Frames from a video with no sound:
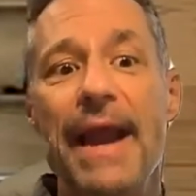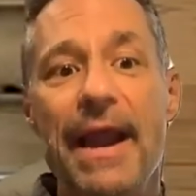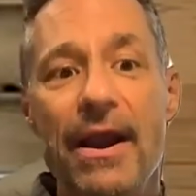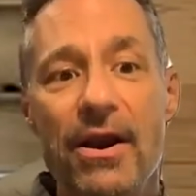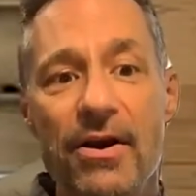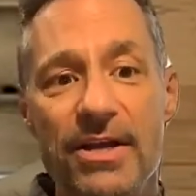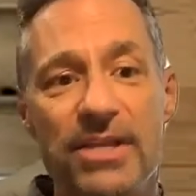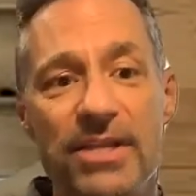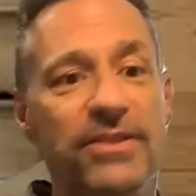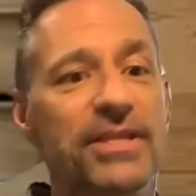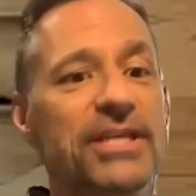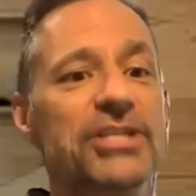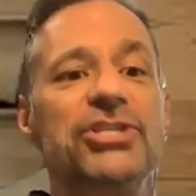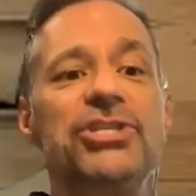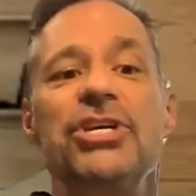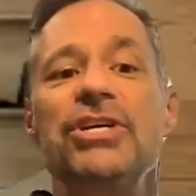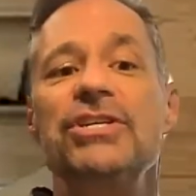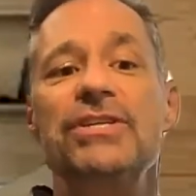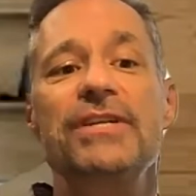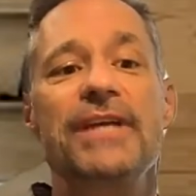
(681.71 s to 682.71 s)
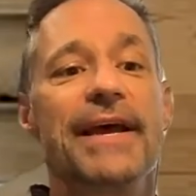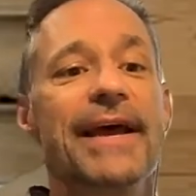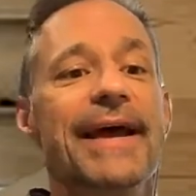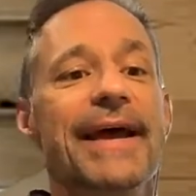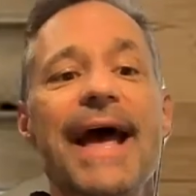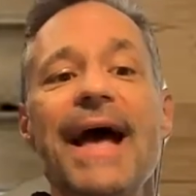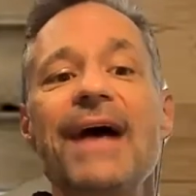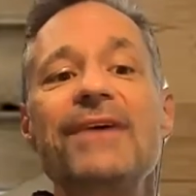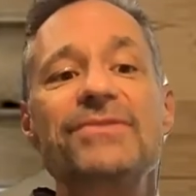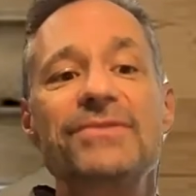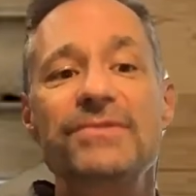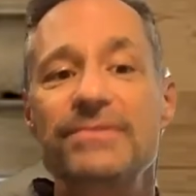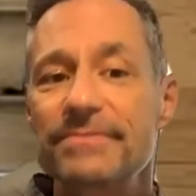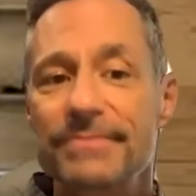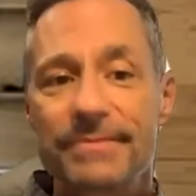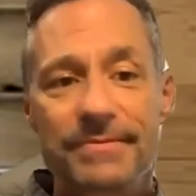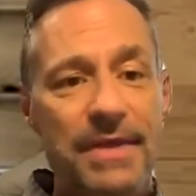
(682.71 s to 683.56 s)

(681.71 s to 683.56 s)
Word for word: parent that just has